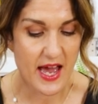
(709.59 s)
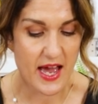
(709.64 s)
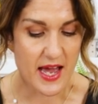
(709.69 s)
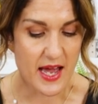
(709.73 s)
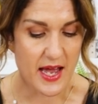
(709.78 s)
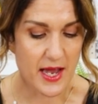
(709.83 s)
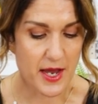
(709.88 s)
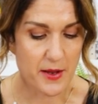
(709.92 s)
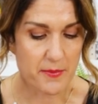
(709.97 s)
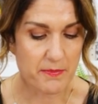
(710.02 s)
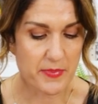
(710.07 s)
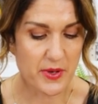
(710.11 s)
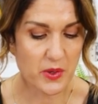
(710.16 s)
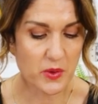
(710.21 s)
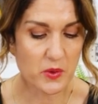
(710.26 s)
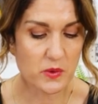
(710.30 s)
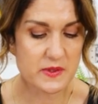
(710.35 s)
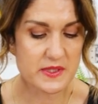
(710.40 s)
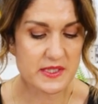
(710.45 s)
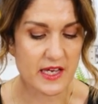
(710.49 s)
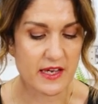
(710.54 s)
um, but
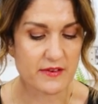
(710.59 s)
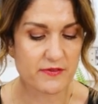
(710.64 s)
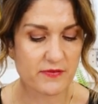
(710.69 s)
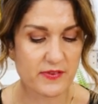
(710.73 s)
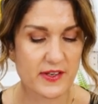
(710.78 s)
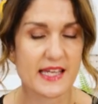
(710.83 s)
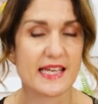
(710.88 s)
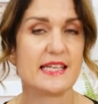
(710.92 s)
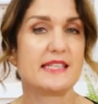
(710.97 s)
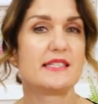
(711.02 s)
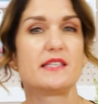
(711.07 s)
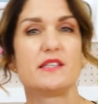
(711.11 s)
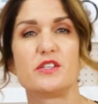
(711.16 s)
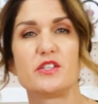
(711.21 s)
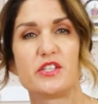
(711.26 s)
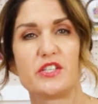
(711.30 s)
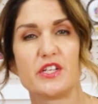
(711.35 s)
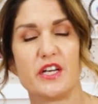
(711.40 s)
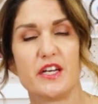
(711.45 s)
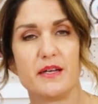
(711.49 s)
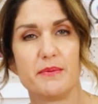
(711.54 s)
also fleece and
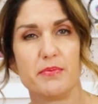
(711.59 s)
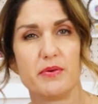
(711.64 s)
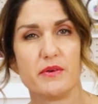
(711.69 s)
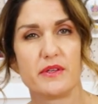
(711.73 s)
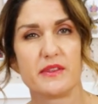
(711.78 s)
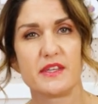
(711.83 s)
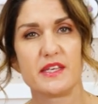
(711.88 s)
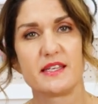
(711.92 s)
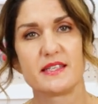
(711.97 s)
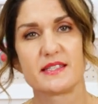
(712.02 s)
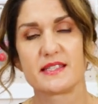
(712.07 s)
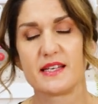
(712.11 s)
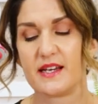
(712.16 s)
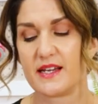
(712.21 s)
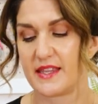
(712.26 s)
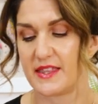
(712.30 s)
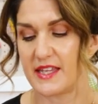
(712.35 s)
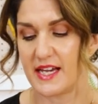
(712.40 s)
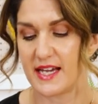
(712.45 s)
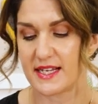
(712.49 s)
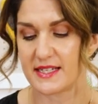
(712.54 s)
sherpa and things
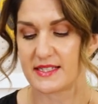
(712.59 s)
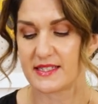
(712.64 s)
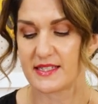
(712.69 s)
like that.